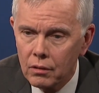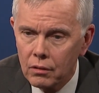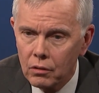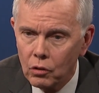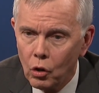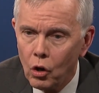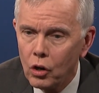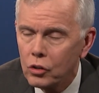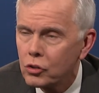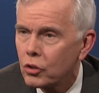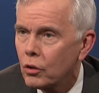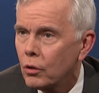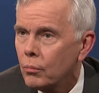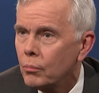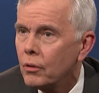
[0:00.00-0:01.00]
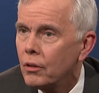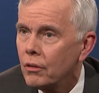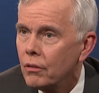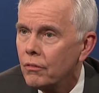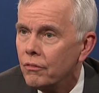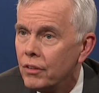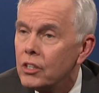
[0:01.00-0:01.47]
long-term
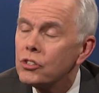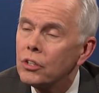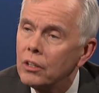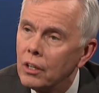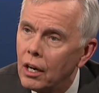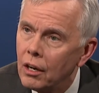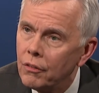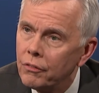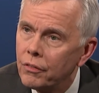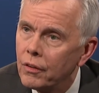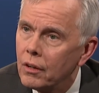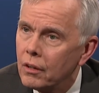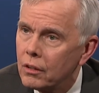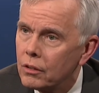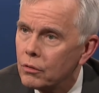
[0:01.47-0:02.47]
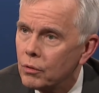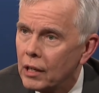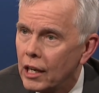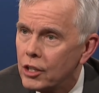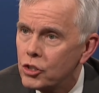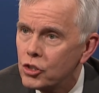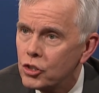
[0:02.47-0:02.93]
vision of the
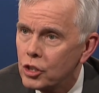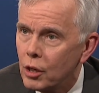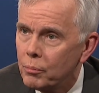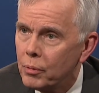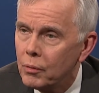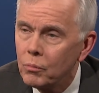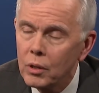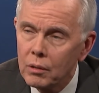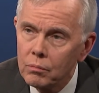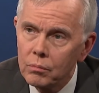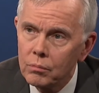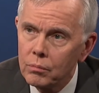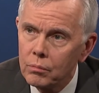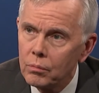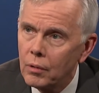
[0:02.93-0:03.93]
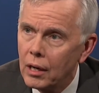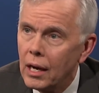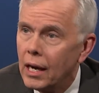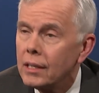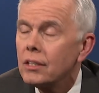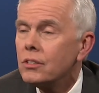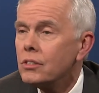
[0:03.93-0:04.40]
relationship, and
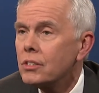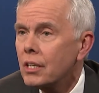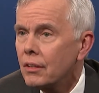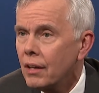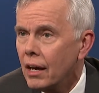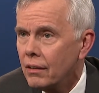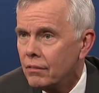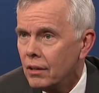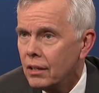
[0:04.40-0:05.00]
I didn't see that.